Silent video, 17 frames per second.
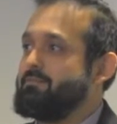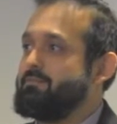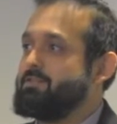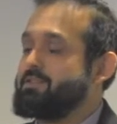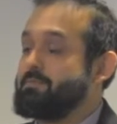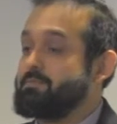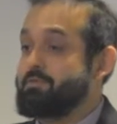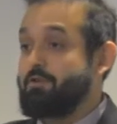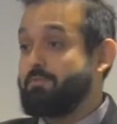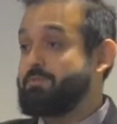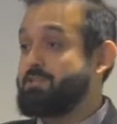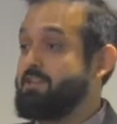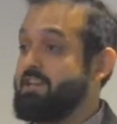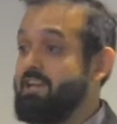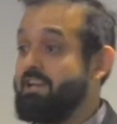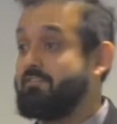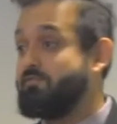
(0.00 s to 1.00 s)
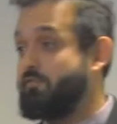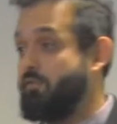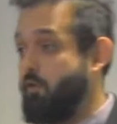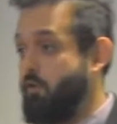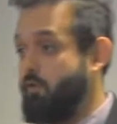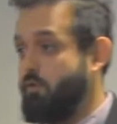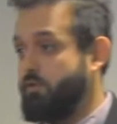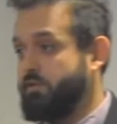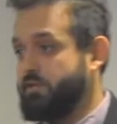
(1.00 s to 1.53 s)
subscription
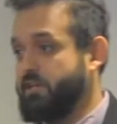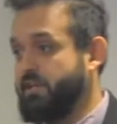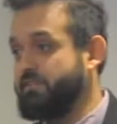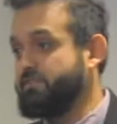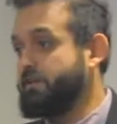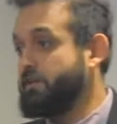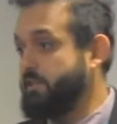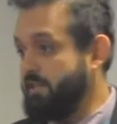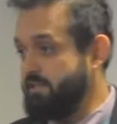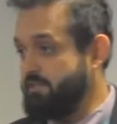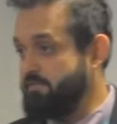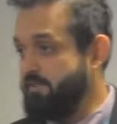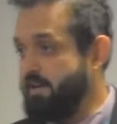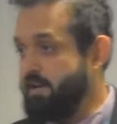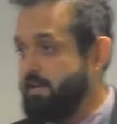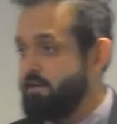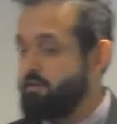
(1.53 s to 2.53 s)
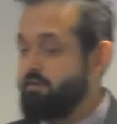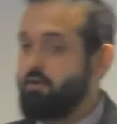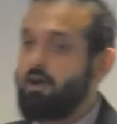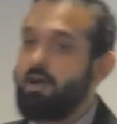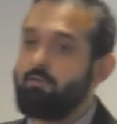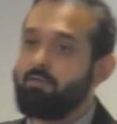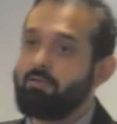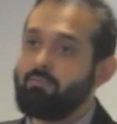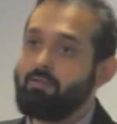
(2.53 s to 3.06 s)
info, if you need to find out, or
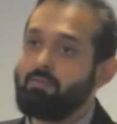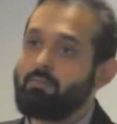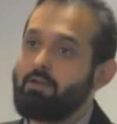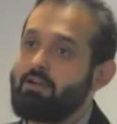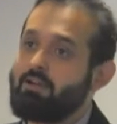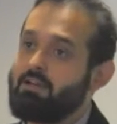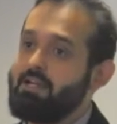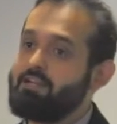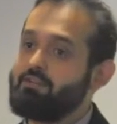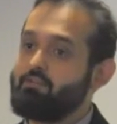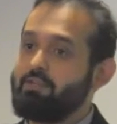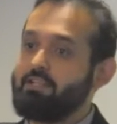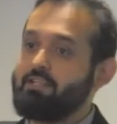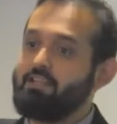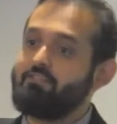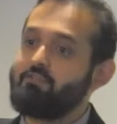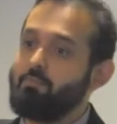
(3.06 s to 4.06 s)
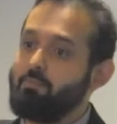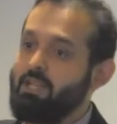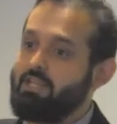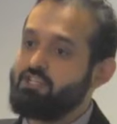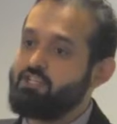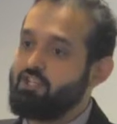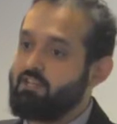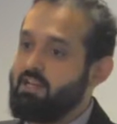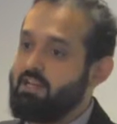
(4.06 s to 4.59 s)
how many people are entering the
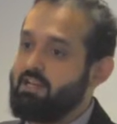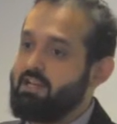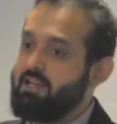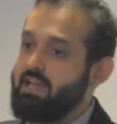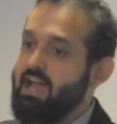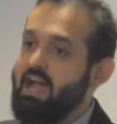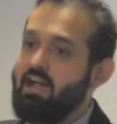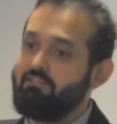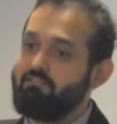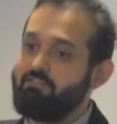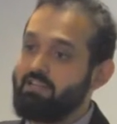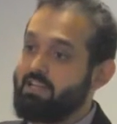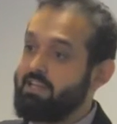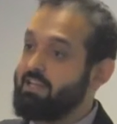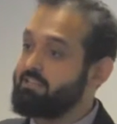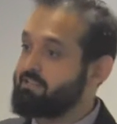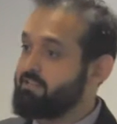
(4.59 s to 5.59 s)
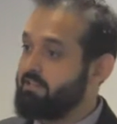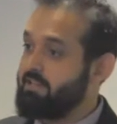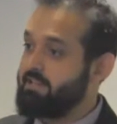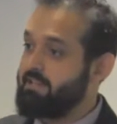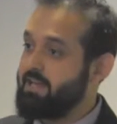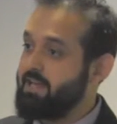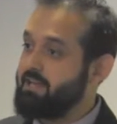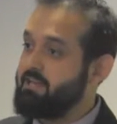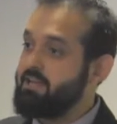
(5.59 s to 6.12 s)
information and halfway canceling
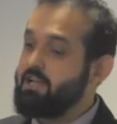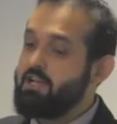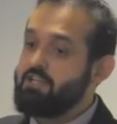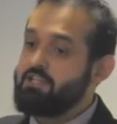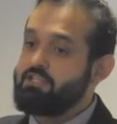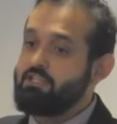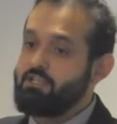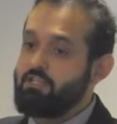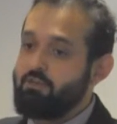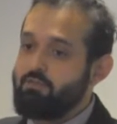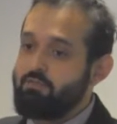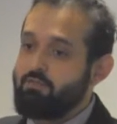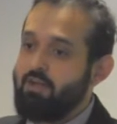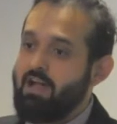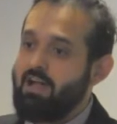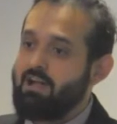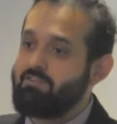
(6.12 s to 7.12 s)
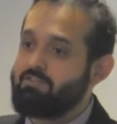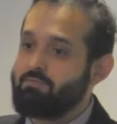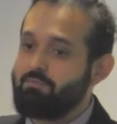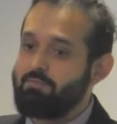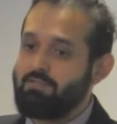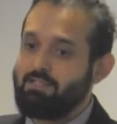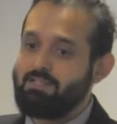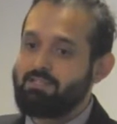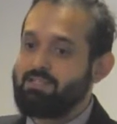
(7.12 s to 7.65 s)
that. So you have to,
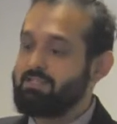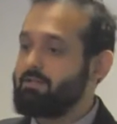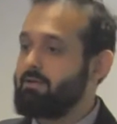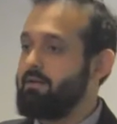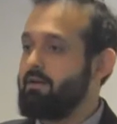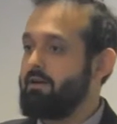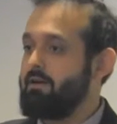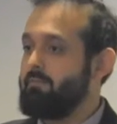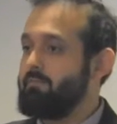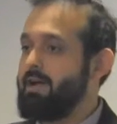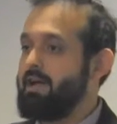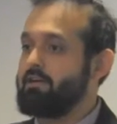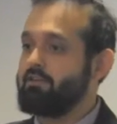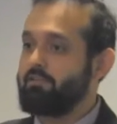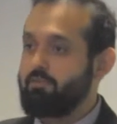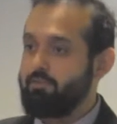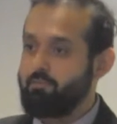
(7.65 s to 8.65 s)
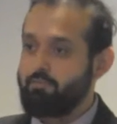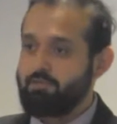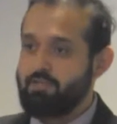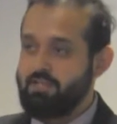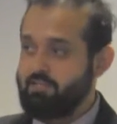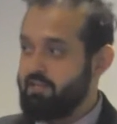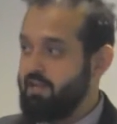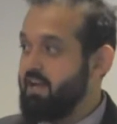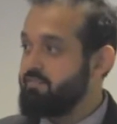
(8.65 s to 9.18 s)
this is a manual report
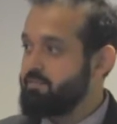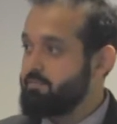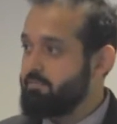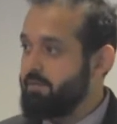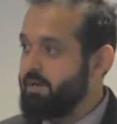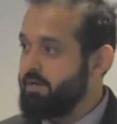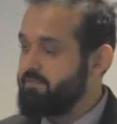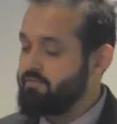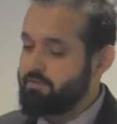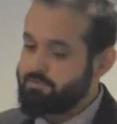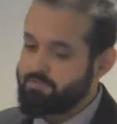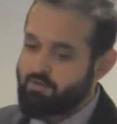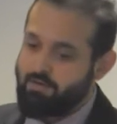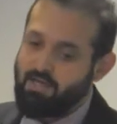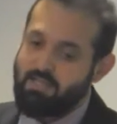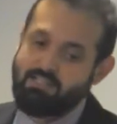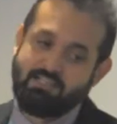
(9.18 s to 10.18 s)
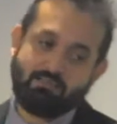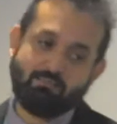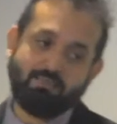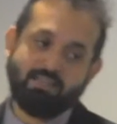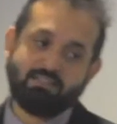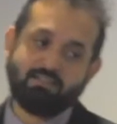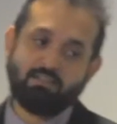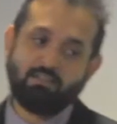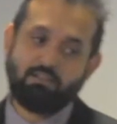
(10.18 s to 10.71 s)
that you have to build from scratch, and
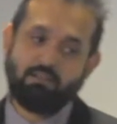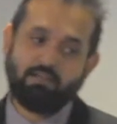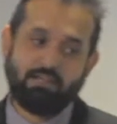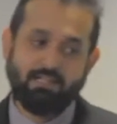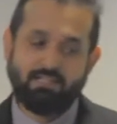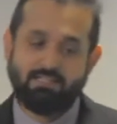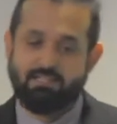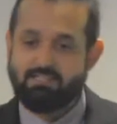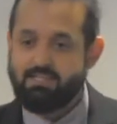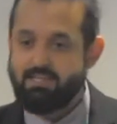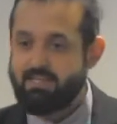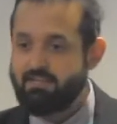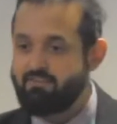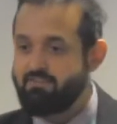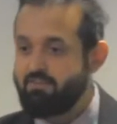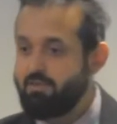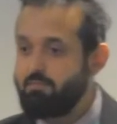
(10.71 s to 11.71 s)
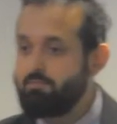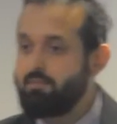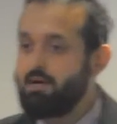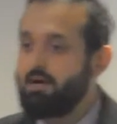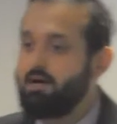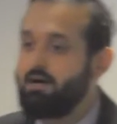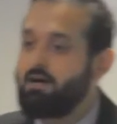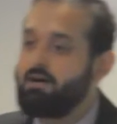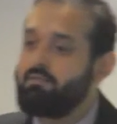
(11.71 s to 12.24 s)
basically you can get this data from
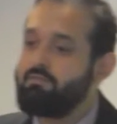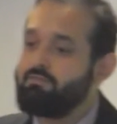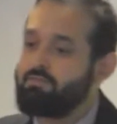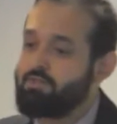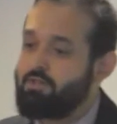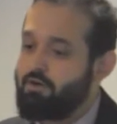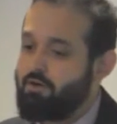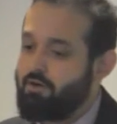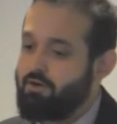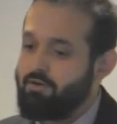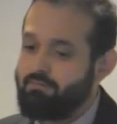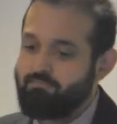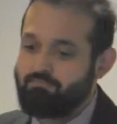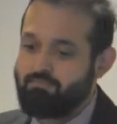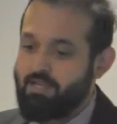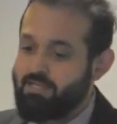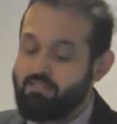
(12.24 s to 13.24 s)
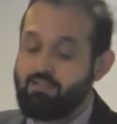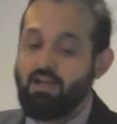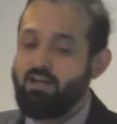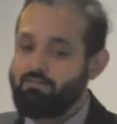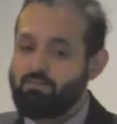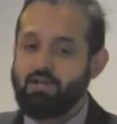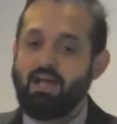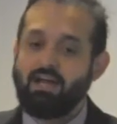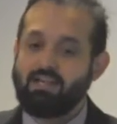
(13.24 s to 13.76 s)
you
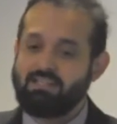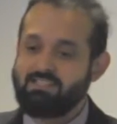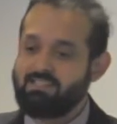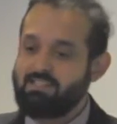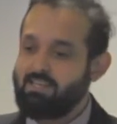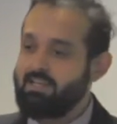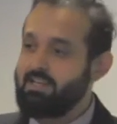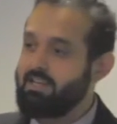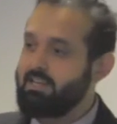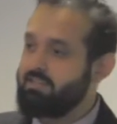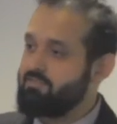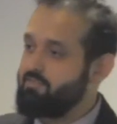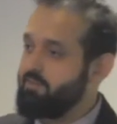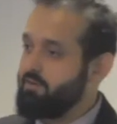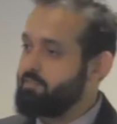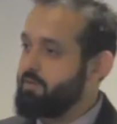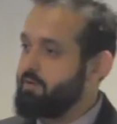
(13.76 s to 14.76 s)
have to add this data and get it from